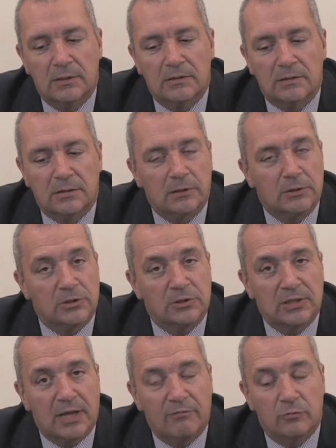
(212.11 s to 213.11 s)
such as
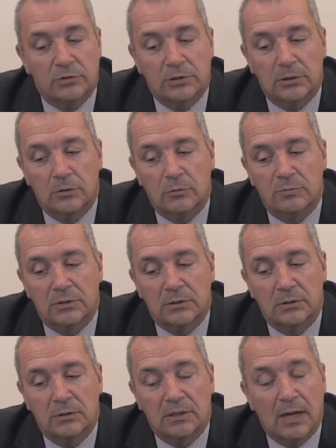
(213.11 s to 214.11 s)
scaffold tubes,
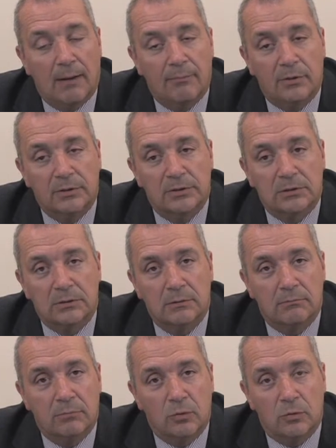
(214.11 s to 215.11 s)
couplers
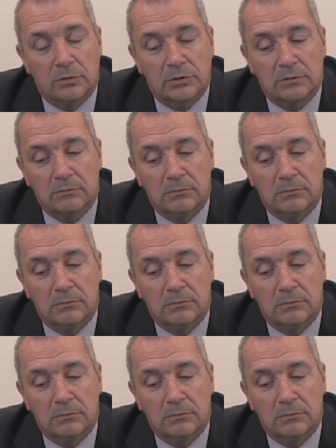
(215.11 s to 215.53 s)
and boards.